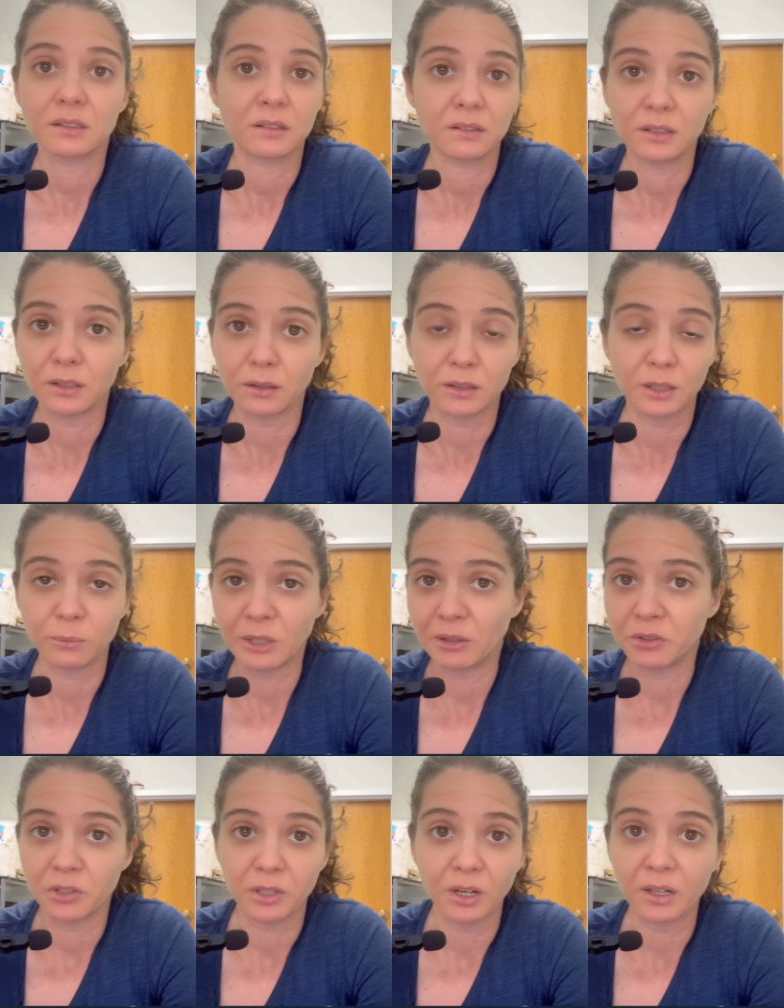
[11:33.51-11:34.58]
and you know they
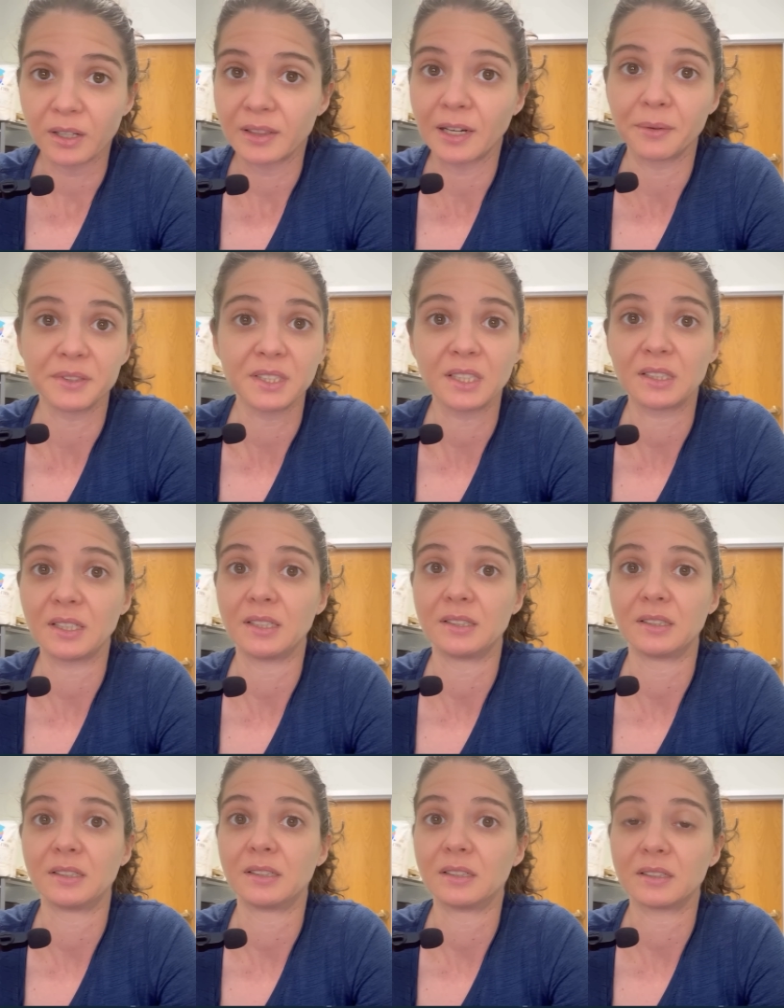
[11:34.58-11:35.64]
buried the dog and that was it they
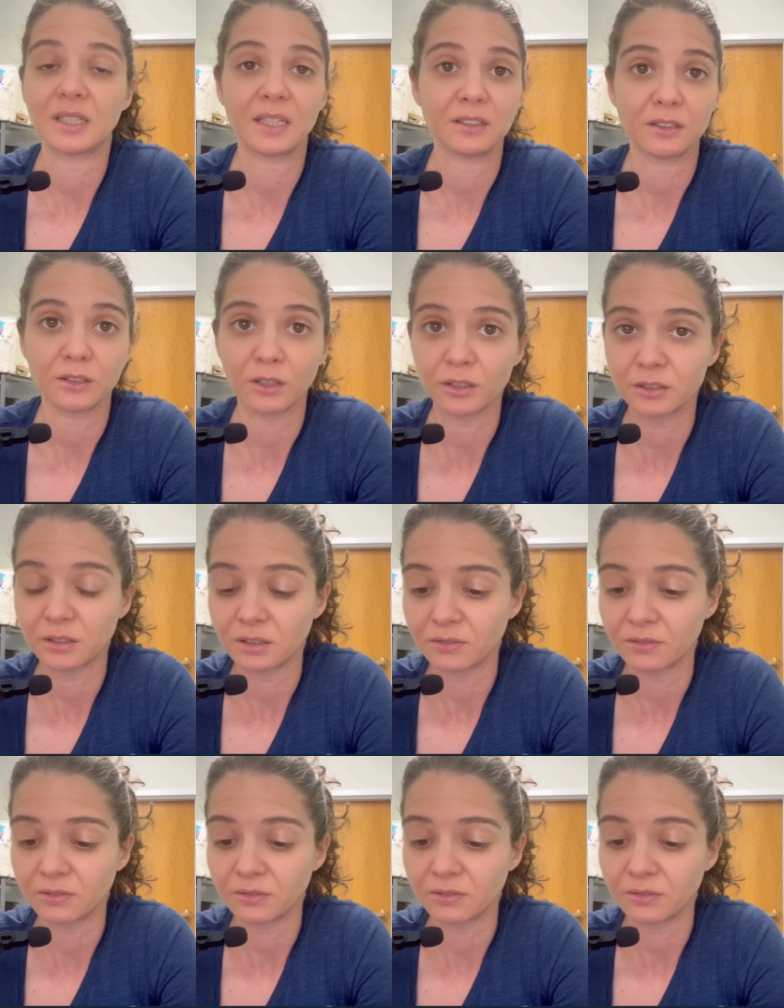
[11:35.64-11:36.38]
didn't take the dog